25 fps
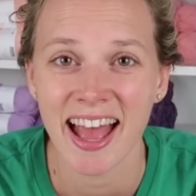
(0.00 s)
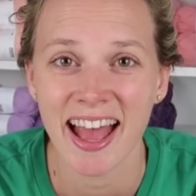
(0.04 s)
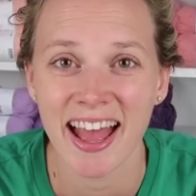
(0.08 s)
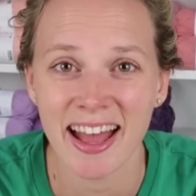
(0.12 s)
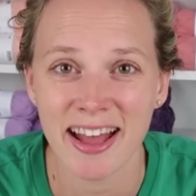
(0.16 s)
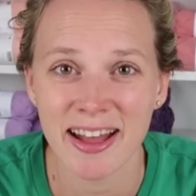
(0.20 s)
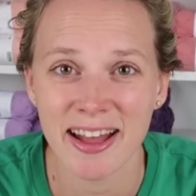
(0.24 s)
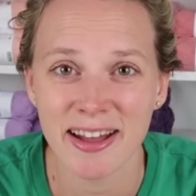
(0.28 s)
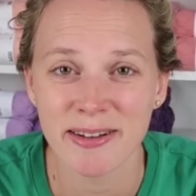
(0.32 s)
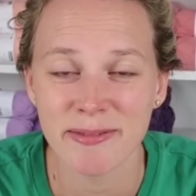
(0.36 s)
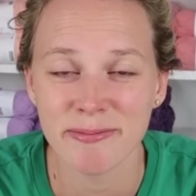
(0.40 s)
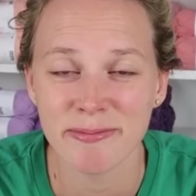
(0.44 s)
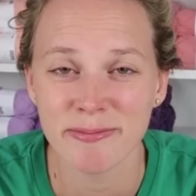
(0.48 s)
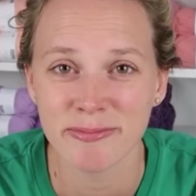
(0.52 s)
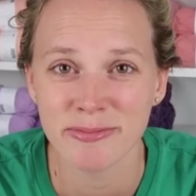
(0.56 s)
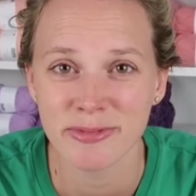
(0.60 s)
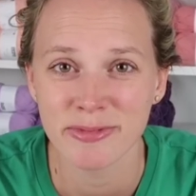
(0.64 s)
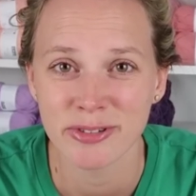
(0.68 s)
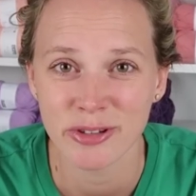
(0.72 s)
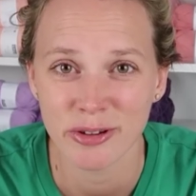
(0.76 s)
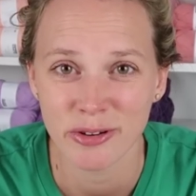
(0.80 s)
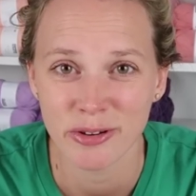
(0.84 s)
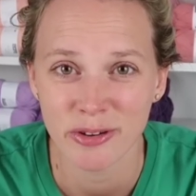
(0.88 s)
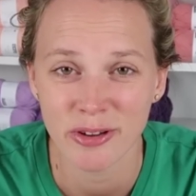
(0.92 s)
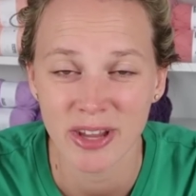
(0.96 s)
Um,
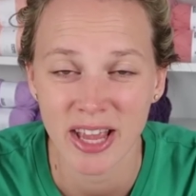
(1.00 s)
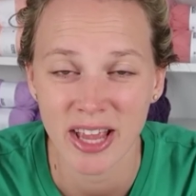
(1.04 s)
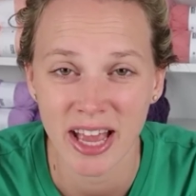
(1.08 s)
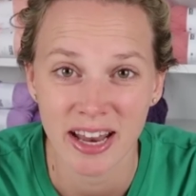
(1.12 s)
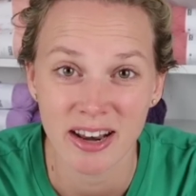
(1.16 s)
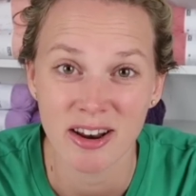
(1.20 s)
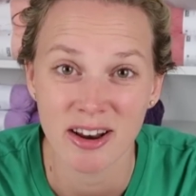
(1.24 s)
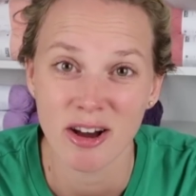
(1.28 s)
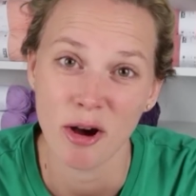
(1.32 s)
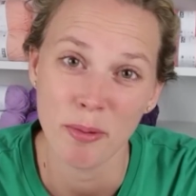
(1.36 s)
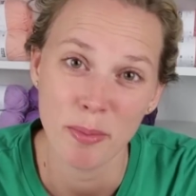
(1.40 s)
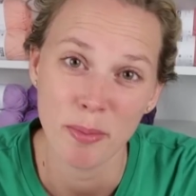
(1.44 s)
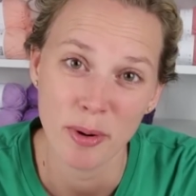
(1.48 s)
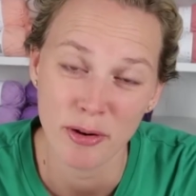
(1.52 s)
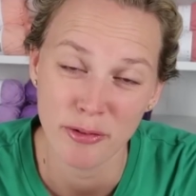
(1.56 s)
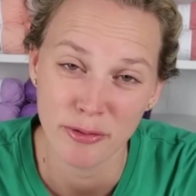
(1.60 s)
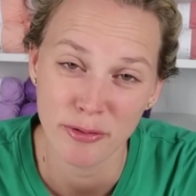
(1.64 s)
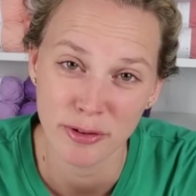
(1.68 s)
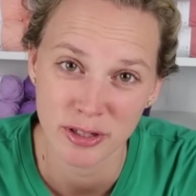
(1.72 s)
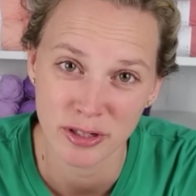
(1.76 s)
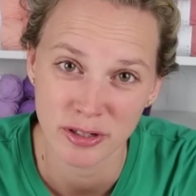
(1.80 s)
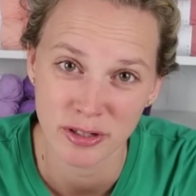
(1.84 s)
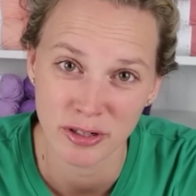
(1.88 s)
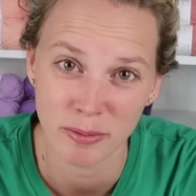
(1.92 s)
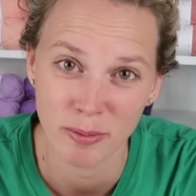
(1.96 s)
so you can hop
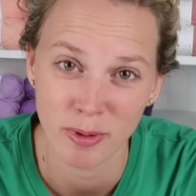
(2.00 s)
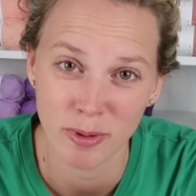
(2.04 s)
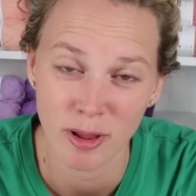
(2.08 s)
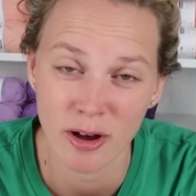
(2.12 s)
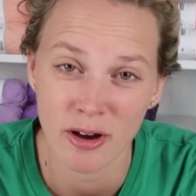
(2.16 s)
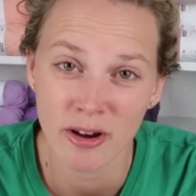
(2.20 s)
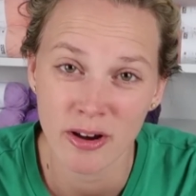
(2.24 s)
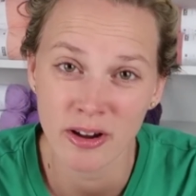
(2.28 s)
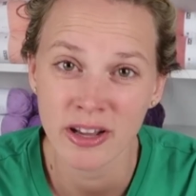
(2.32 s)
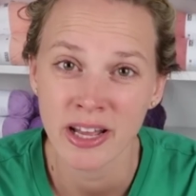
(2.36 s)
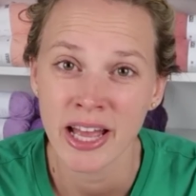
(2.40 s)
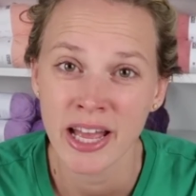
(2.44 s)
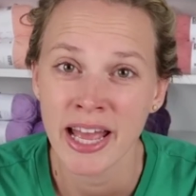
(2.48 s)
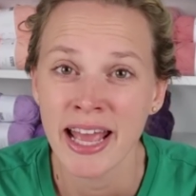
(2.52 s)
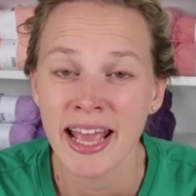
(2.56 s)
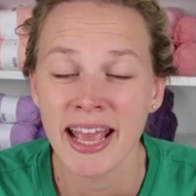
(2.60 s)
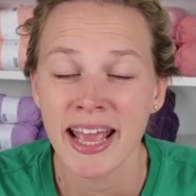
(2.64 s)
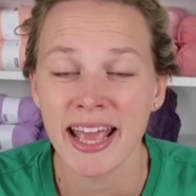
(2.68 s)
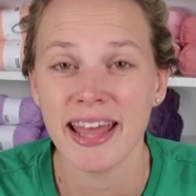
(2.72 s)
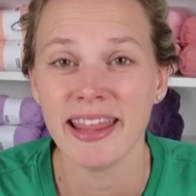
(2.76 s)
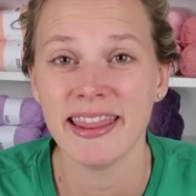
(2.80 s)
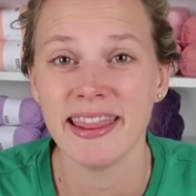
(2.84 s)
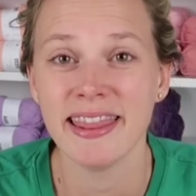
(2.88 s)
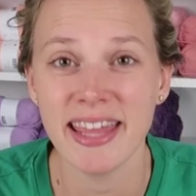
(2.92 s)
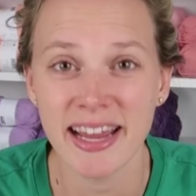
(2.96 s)
over to the blog
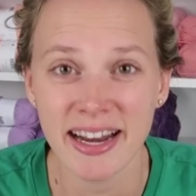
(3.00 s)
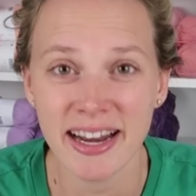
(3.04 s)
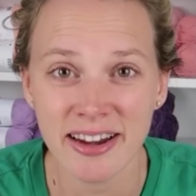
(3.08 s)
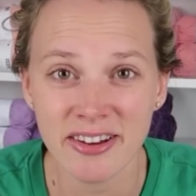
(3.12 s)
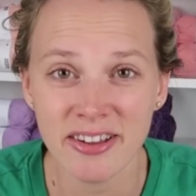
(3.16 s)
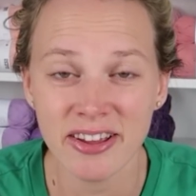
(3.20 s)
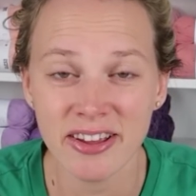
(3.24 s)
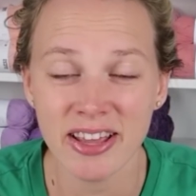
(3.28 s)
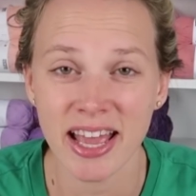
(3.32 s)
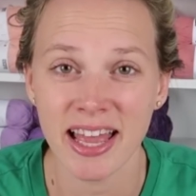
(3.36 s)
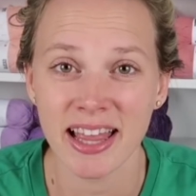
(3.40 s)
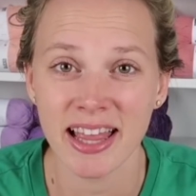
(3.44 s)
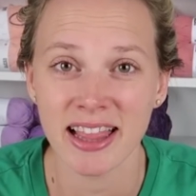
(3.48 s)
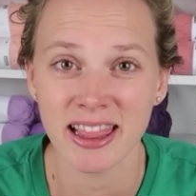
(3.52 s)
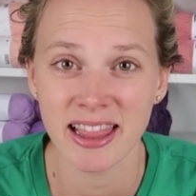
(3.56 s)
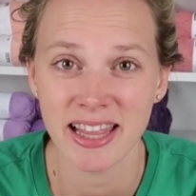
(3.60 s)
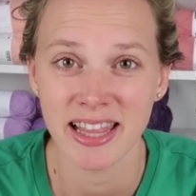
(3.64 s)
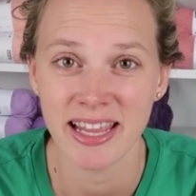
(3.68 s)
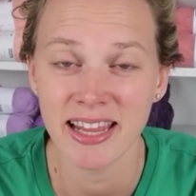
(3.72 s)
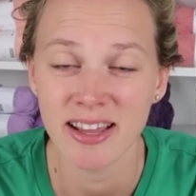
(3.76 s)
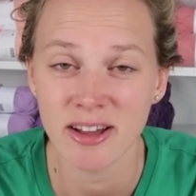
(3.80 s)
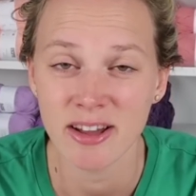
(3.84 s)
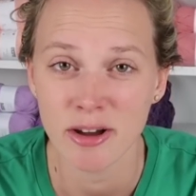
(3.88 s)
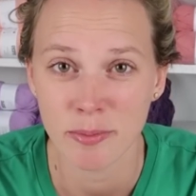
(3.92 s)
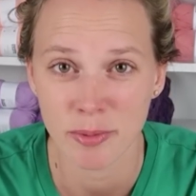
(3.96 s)
and there you can
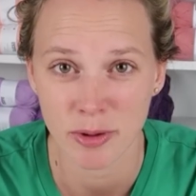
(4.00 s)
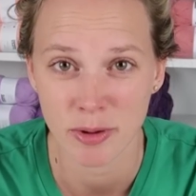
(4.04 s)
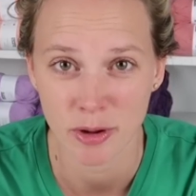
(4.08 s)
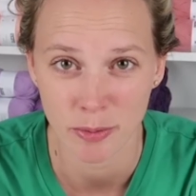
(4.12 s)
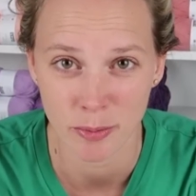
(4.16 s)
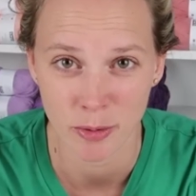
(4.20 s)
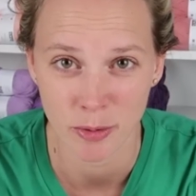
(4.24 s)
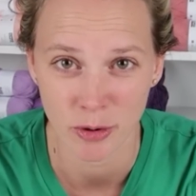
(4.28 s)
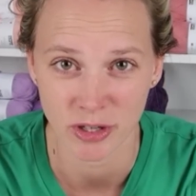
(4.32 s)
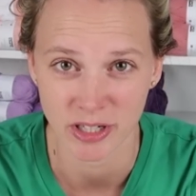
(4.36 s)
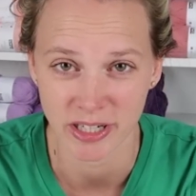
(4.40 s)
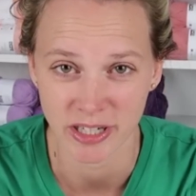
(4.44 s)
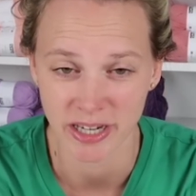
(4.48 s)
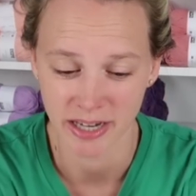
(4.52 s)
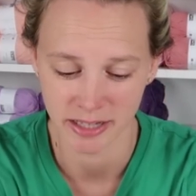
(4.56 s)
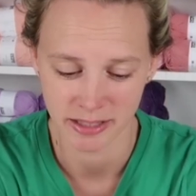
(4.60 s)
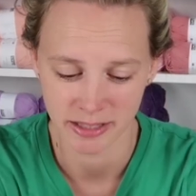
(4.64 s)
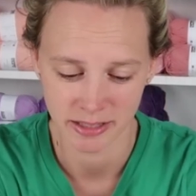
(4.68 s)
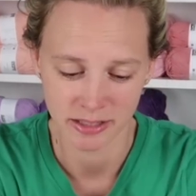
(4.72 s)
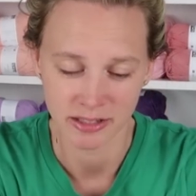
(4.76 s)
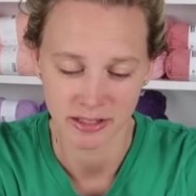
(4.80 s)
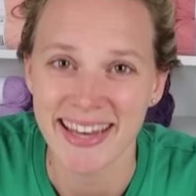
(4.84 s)
link up your project.